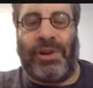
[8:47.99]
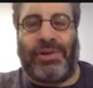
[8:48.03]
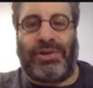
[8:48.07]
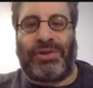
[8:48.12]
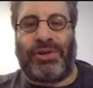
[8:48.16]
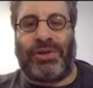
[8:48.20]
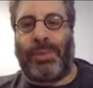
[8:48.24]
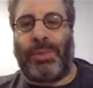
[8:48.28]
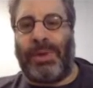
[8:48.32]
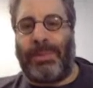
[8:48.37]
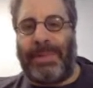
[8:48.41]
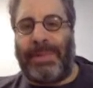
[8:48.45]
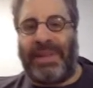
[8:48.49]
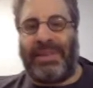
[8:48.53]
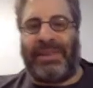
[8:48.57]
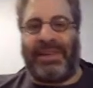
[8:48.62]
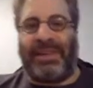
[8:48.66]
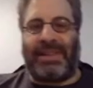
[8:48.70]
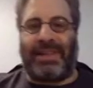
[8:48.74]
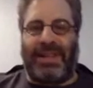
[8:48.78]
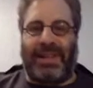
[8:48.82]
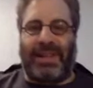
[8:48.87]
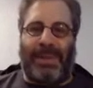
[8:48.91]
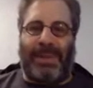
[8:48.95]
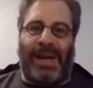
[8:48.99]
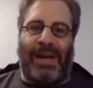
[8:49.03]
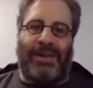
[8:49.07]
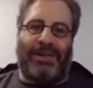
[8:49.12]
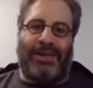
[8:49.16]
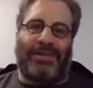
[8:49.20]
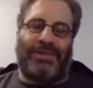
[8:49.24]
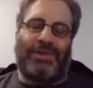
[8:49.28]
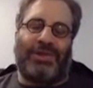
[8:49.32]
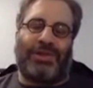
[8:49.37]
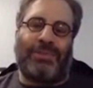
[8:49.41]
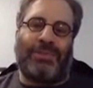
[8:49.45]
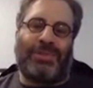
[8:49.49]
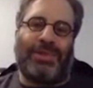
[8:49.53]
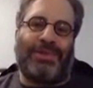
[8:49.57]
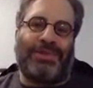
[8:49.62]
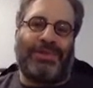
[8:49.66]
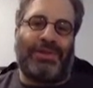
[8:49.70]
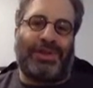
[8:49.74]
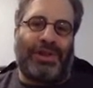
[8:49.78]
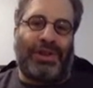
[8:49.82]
should we be thinking about in terms of